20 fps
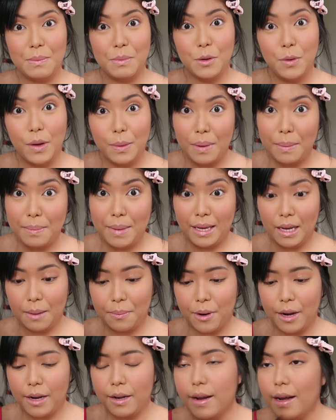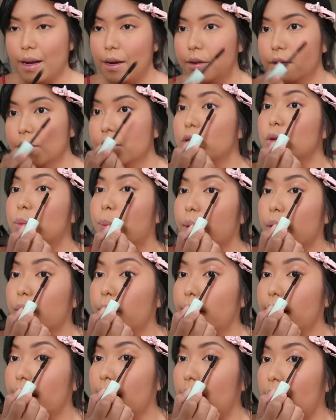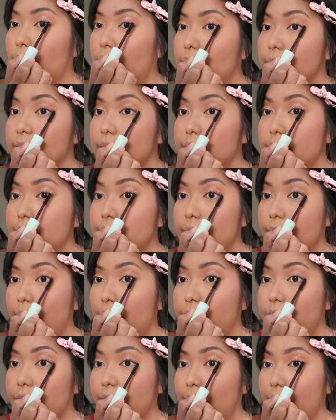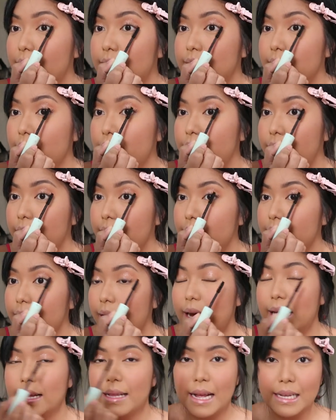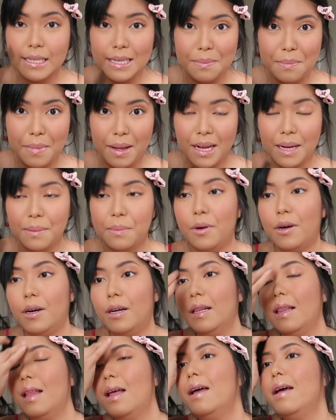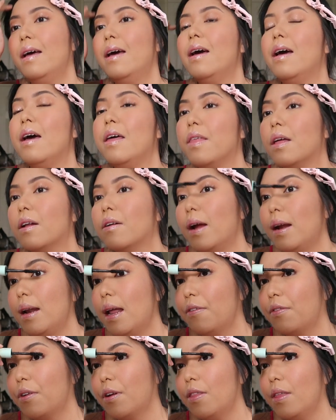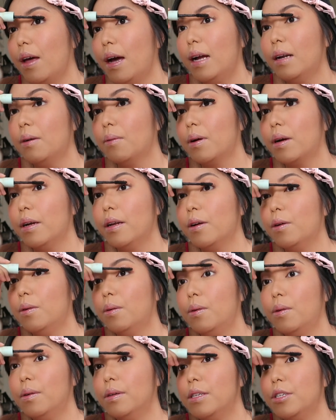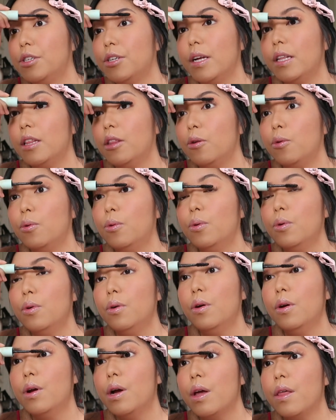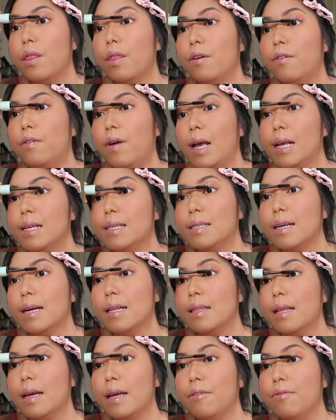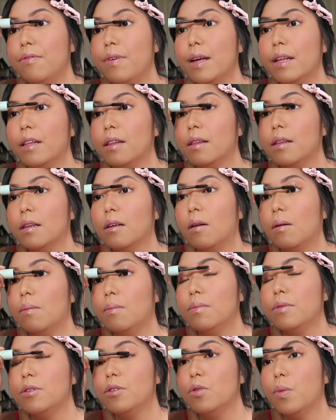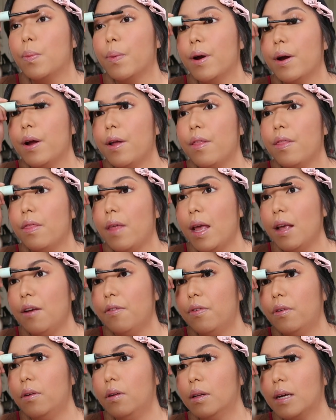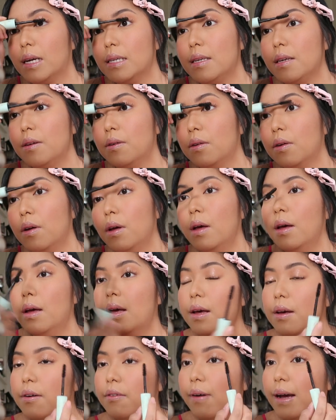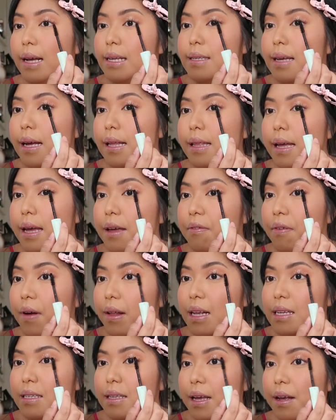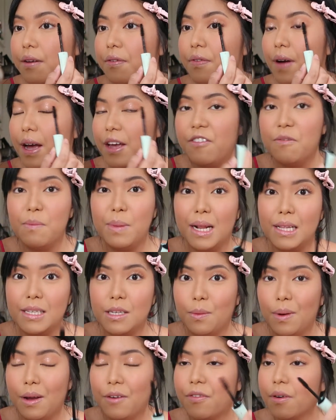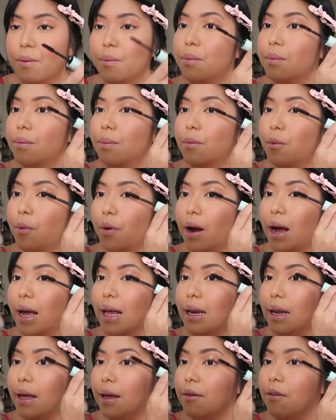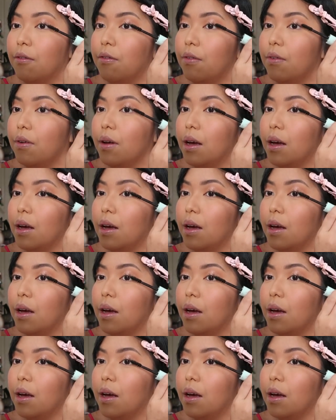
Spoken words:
I'm doing my makeup right now, super quick lang, since I have a KEDS event at SM Mega Mall, and then right after that, we're gonna go straight to the Vice GANDA event. I'm super thankful kasi yung Vice GANDA event is like 5 minutes away from where I live,